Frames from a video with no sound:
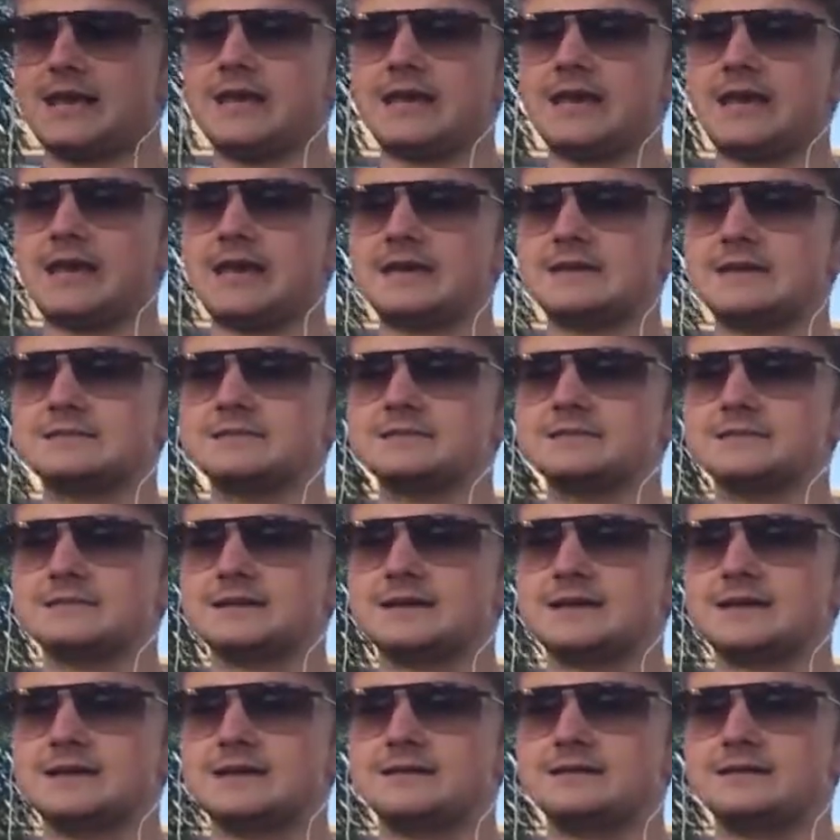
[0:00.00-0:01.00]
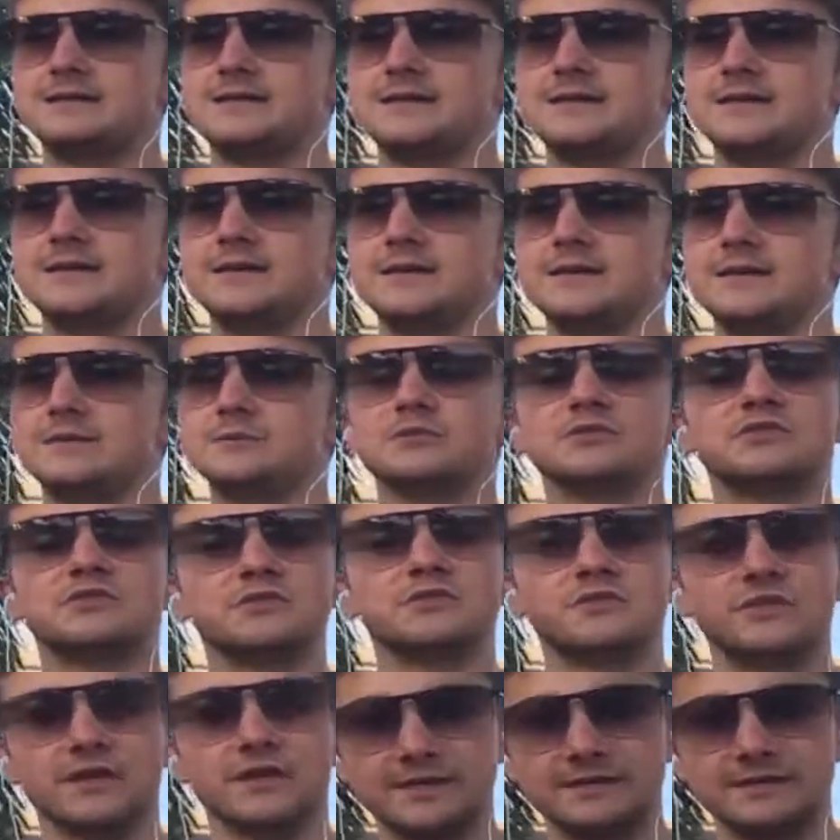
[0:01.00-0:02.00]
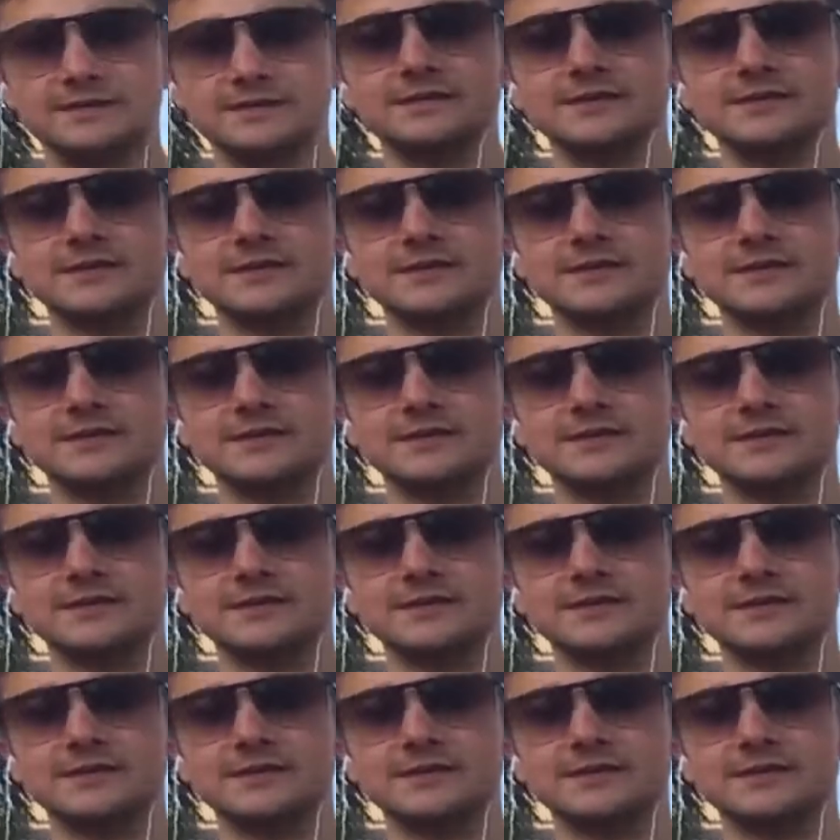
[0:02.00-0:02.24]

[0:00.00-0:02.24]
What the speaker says: and it was fun.